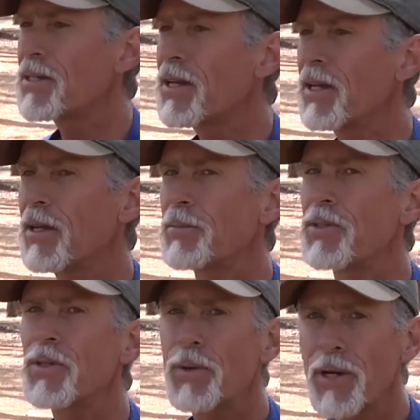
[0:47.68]
a team
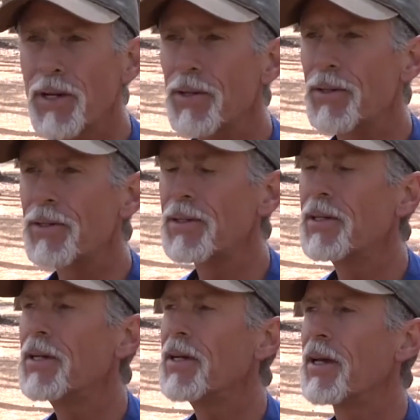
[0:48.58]
is critical,
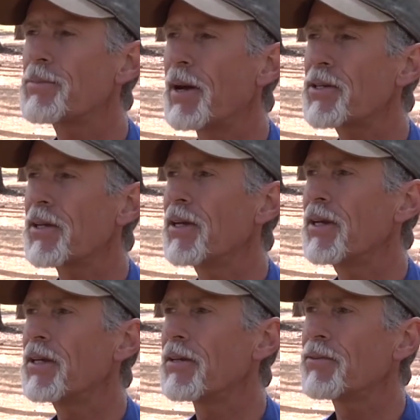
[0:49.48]

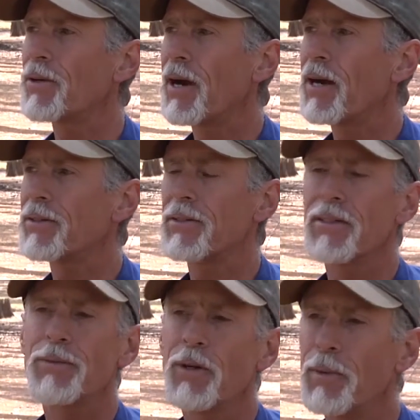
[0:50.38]
especially if you're out in
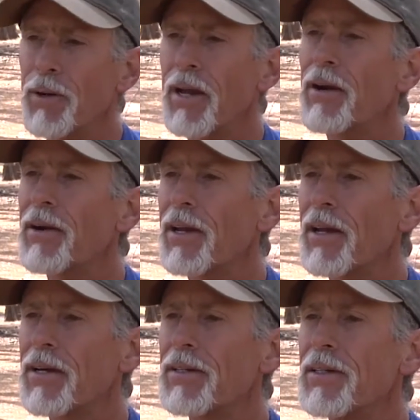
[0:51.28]
a remote
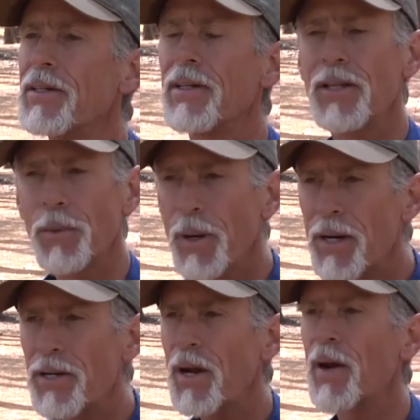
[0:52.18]
area in the
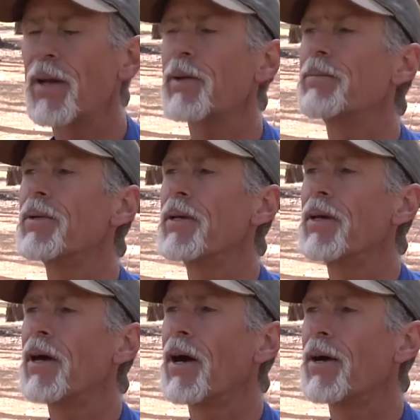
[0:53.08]
wintertime.
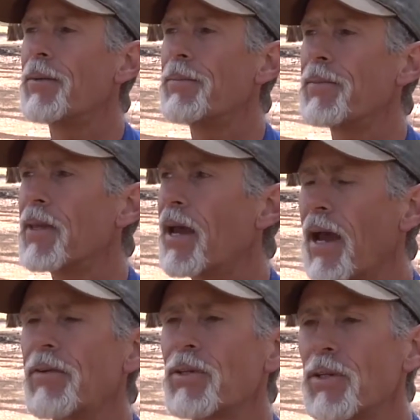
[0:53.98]
They
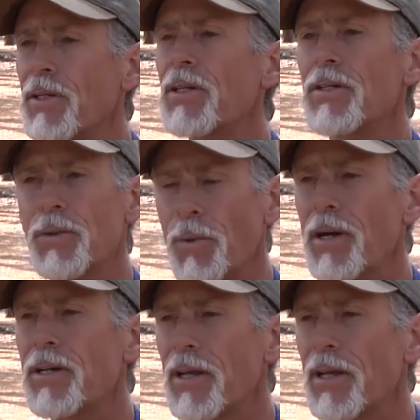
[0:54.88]
have to learn to work